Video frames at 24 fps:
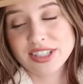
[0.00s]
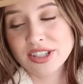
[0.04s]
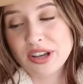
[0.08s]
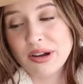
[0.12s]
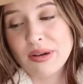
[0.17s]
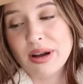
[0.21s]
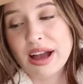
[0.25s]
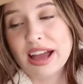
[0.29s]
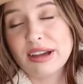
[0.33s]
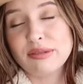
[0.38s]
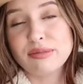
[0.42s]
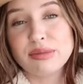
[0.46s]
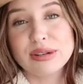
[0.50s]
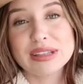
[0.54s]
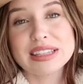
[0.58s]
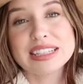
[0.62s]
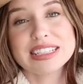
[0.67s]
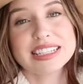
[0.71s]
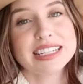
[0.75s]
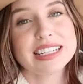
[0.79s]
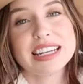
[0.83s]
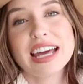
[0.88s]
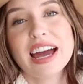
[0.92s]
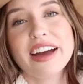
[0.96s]
So I
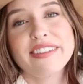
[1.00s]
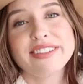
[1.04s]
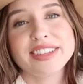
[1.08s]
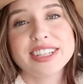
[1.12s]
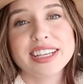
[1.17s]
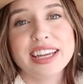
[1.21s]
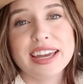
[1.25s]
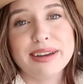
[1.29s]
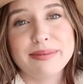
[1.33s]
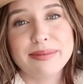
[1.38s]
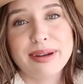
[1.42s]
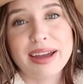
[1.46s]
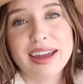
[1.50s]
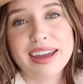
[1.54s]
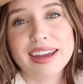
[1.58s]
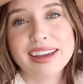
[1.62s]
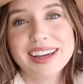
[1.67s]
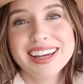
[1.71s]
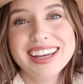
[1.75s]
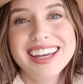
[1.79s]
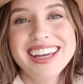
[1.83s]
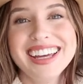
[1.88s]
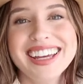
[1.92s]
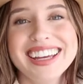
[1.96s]
really did have to get
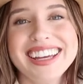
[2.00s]
my